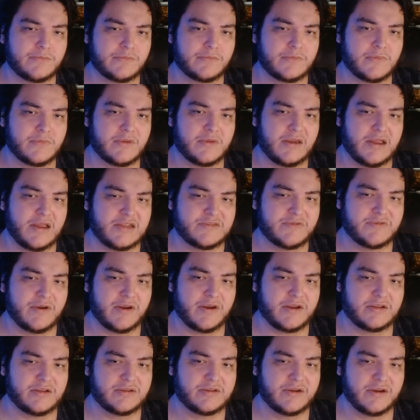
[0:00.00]
it's very
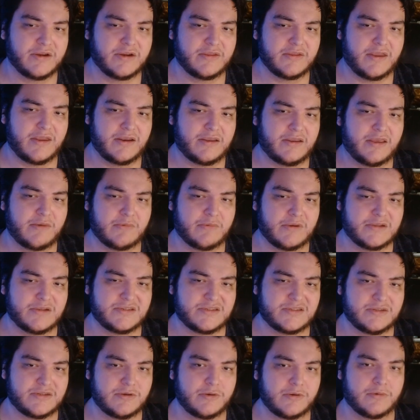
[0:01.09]
clear that he wants
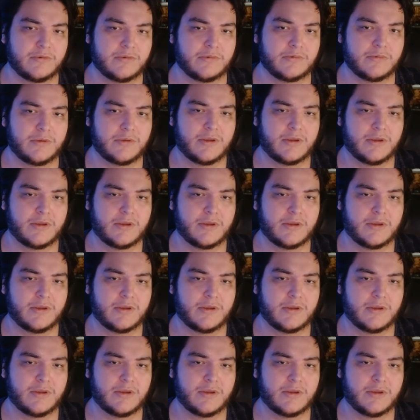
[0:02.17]
to